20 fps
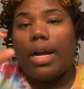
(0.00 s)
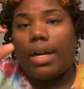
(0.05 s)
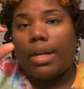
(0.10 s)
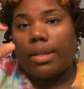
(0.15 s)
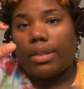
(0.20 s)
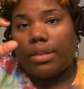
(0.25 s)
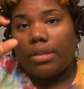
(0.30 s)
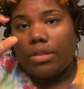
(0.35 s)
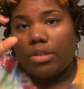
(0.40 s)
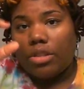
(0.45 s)

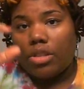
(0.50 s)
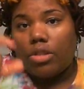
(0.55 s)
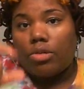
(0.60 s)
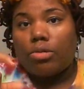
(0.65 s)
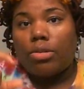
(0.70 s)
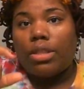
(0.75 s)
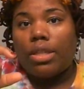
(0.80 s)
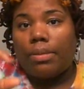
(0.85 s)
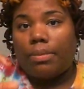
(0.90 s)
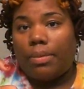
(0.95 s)
I,
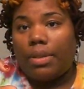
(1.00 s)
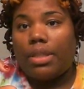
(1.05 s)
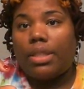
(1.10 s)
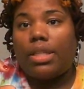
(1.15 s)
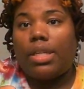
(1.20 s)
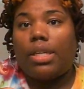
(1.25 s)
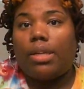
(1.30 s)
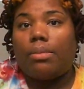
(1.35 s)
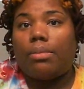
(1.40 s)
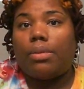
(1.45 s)
dip the
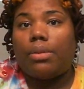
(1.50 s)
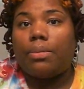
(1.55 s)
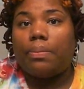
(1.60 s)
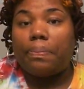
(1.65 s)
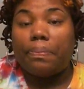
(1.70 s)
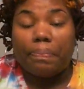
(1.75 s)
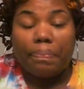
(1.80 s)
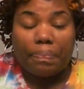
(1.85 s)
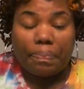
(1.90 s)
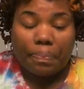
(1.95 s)
tips.
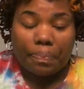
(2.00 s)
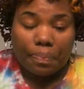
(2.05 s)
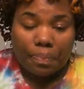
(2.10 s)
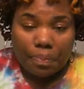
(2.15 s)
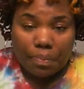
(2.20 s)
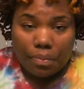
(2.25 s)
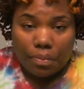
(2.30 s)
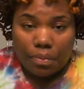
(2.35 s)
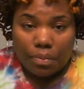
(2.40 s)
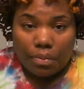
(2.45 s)

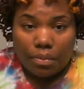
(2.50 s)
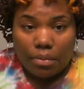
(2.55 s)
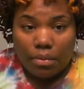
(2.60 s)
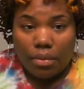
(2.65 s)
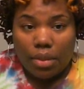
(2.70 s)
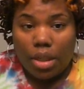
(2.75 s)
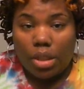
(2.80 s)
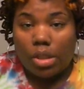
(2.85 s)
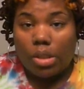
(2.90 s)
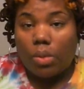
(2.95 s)

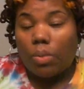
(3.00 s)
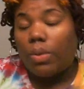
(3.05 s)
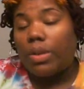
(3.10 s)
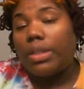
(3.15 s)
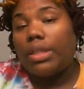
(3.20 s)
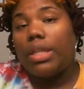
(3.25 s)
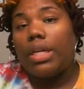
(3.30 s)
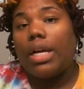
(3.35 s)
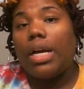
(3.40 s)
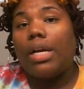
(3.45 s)
So
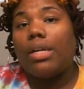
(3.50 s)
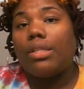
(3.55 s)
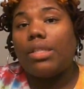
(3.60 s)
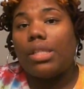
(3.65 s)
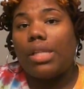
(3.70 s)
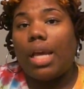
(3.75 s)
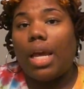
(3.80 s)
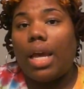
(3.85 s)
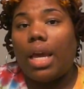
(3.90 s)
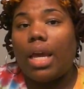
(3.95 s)
one thing I'll
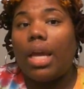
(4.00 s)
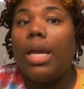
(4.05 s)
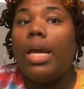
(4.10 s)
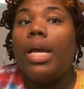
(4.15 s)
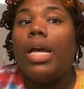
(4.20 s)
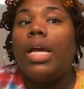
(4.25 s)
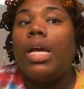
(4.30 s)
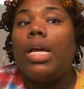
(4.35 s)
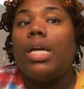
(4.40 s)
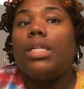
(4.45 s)
say
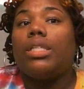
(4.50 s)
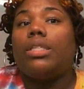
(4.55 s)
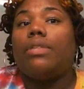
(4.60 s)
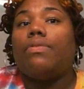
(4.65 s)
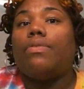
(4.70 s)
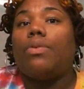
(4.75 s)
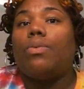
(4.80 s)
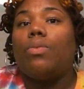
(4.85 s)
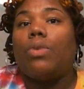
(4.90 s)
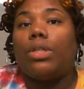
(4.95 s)
is
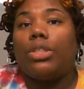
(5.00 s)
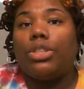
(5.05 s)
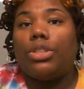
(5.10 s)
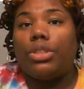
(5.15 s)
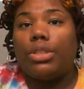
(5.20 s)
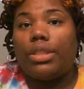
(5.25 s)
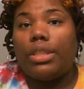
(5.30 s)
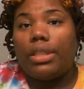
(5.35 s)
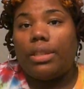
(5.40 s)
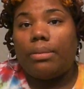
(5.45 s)
if you want
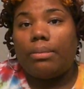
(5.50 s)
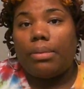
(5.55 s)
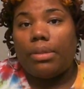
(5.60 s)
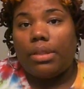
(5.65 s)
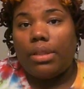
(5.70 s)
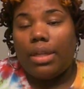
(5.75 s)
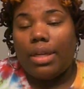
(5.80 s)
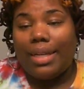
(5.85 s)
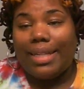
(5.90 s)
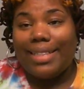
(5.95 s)
your
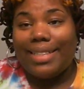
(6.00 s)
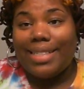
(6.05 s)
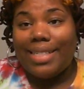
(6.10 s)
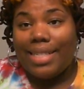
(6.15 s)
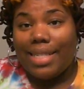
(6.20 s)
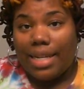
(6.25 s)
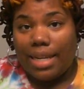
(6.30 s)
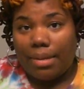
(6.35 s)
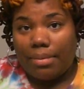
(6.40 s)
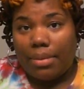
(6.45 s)
tips
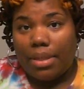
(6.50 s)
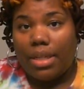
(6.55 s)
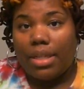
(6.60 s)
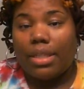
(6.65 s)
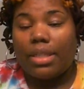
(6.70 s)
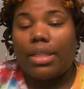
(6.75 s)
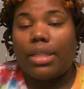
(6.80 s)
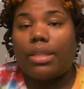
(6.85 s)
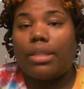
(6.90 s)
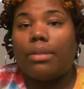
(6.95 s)
dipped,
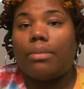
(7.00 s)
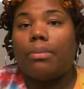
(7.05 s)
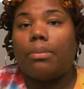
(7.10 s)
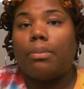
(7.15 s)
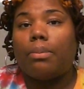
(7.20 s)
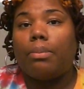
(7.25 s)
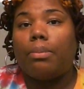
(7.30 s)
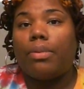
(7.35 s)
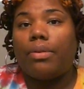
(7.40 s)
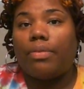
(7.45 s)
get
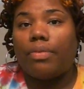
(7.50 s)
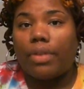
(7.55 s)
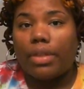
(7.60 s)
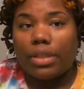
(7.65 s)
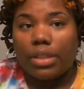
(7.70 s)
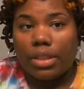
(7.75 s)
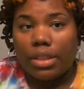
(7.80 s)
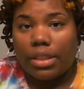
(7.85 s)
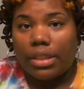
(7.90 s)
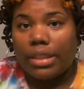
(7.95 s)
them
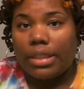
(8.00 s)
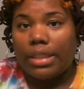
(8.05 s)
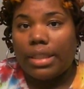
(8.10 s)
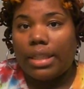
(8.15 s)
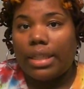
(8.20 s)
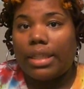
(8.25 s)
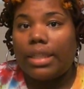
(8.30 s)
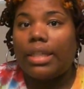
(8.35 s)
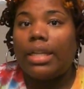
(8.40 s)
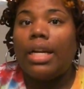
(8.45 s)
professionally
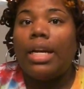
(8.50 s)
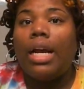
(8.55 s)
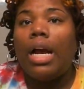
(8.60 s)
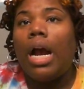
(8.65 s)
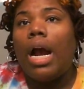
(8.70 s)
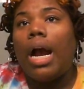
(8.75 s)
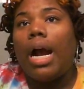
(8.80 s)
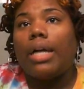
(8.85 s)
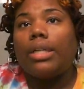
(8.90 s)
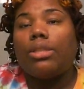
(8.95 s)
done.
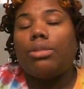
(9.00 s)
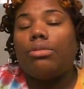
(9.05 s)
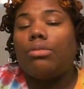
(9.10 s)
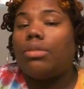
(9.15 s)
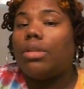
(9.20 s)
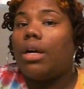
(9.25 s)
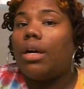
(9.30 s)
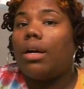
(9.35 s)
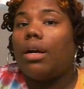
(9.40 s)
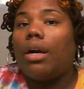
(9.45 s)
I
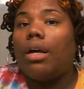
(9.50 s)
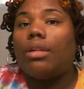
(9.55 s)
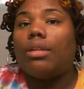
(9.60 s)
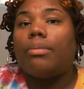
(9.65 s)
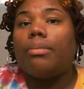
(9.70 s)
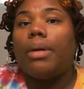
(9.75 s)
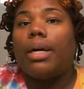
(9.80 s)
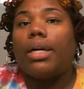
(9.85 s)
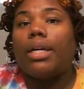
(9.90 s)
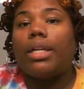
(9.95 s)
used
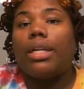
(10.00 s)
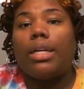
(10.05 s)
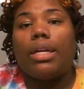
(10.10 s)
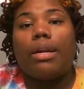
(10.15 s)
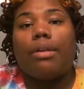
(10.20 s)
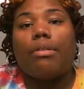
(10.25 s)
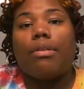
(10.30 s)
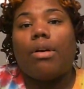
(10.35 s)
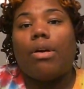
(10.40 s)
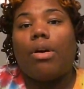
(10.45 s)
Uncolor by
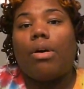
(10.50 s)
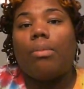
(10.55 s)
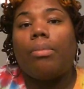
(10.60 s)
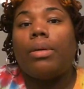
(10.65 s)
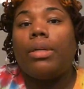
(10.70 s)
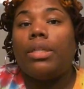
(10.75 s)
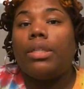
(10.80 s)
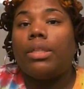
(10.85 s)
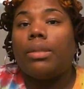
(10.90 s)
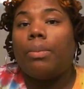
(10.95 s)
Clairol,
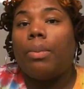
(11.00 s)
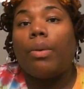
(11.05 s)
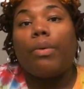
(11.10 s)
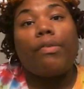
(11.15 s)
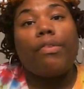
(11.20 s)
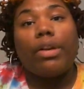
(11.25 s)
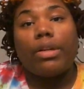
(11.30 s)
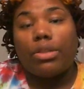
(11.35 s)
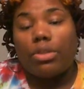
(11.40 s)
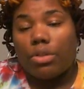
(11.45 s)
but it's a
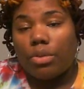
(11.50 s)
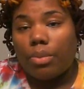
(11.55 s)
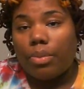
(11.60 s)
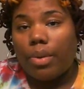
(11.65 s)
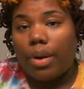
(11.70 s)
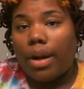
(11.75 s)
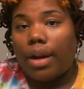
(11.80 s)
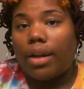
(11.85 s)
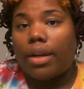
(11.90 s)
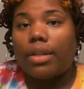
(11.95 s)
professional
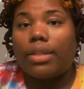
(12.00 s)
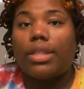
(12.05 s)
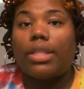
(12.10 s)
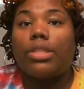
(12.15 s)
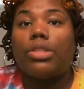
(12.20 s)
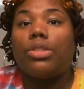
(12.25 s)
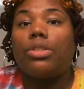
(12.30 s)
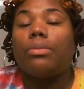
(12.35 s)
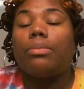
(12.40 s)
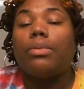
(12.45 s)
product that
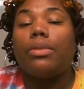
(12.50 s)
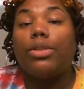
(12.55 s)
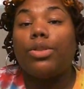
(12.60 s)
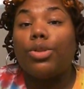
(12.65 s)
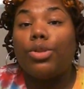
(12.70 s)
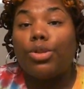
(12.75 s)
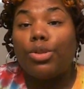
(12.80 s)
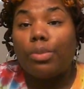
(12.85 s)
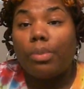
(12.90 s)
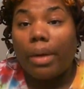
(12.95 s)
should be
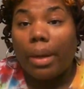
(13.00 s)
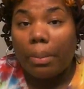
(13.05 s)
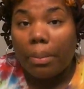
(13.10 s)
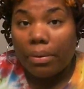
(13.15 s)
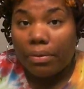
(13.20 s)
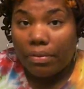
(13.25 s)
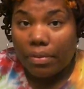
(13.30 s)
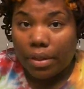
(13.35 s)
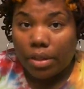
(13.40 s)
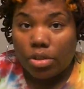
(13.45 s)
used by
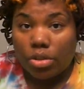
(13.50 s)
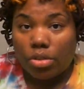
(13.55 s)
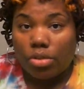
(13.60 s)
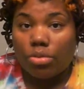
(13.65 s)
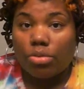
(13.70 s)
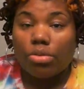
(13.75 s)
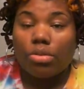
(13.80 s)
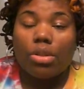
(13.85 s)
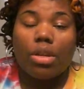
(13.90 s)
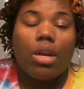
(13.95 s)

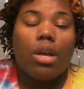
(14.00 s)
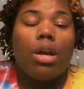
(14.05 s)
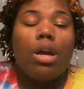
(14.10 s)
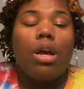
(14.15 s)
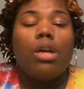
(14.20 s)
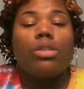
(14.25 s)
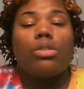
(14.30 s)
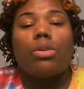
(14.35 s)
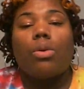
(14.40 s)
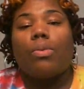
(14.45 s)
professionals.
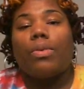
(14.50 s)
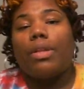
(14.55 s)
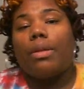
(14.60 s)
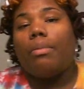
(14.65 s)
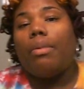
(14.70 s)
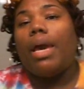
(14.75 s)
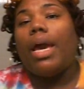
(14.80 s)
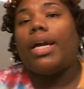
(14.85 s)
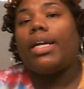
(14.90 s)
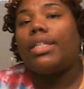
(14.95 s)
So when the
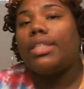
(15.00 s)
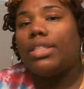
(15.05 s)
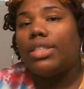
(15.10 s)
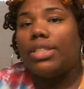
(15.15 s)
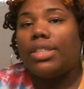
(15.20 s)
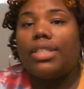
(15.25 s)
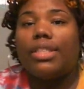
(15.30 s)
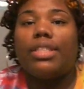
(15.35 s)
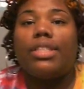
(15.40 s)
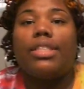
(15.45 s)

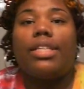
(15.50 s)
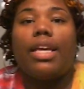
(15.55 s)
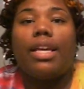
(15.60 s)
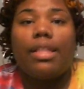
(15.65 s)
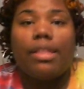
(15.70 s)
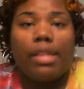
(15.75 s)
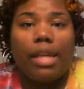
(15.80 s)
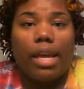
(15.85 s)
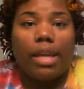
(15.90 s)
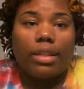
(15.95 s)
packages
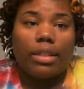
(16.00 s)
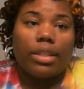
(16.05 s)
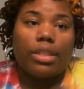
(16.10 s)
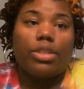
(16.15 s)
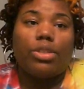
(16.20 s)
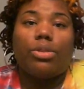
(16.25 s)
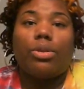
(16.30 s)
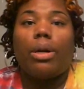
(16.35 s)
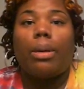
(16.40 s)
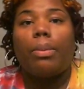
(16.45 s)
say that,
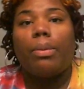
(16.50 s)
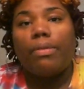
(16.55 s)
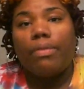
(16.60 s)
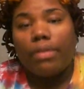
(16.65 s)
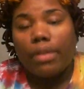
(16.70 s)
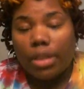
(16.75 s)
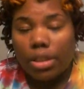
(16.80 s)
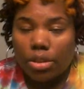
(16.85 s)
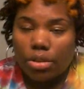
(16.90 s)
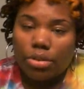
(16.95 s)
unless you are a
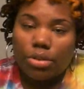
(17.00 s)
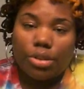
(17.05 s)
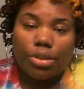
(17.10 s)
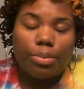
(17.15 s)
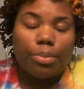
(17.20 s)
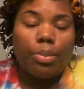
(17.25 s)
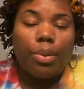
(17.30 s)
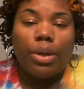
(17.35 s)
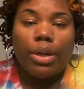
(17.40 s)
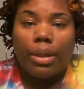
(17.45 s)
professional, you
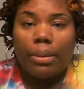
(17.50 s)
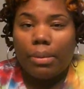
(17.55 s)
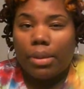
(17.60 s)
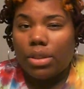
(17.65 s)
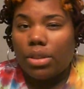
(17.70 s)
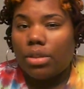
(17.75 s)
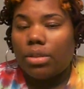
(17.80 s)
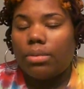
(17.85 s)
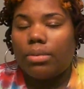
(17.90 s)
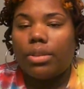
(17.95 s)
pretty
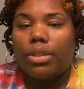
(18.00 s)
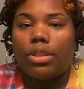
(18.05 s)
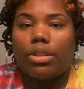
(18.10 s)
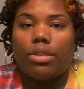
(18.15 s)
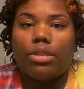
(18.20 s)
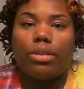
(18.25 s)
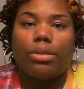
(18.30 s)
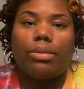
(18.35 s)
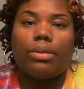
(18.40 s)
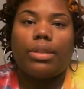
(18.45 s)
much know what
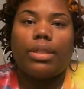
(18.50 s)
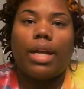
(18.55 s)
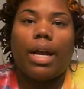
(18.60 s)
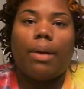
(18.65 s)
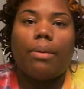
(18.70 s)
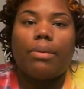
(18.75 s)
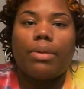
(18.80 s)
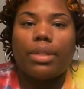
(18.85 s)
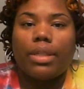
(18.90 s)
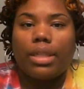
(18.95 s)
you're doing,
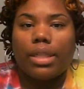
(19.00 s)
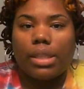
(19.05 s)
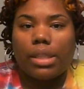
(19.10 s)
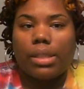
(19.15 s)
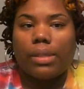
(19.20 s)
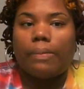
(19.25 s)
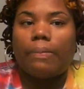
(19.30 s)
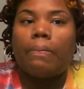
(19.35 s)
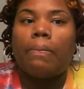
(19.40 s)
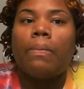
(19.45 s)
I would
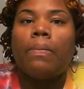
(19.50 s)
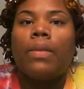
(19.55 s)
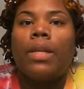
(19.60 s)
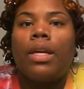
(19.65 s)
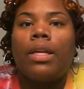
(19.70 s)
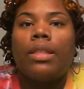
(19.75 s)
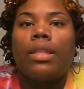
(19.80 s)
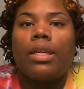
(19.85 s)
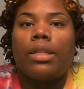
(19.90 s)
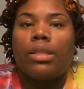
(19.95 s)
listen.
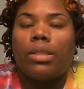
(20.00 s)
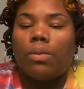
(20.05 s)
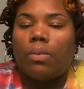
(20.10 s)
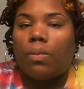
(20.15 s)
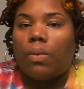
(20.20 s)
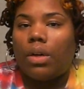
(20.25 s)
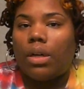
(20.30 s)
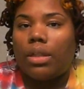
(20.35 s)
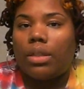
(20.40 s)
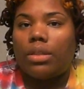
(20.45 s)
That's the
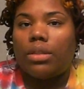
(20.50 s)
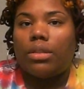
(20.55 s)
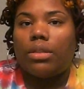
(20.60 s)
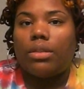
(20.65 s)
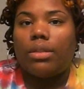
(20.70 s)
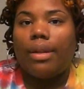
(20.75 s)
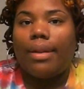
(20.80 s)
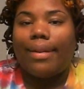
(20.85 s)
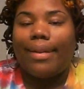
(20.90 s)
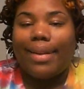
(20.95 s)

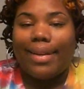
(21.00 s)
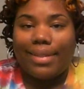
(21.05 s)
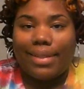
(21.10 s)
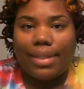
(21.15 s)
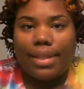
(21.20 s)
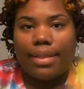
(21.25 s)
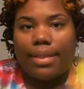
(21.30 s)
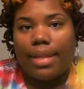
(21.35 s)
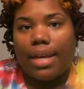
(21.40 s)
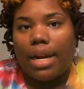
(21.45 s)
one
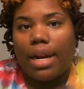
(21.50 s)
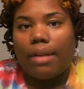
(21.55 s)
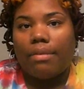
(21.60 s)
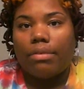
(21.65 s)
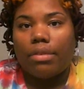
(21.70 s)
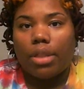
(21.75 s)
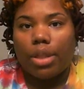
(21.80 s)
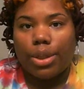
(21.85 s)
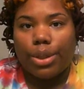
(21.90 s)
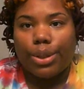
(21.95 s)
lesson that
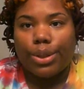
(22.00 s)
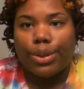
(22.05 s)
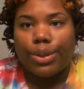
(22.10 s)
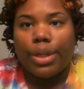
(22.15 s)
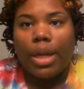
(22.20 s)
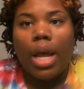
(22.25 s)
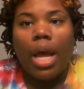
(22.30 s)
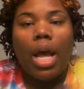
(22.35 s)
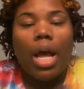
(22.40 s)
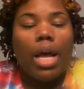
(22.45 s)
I've learned.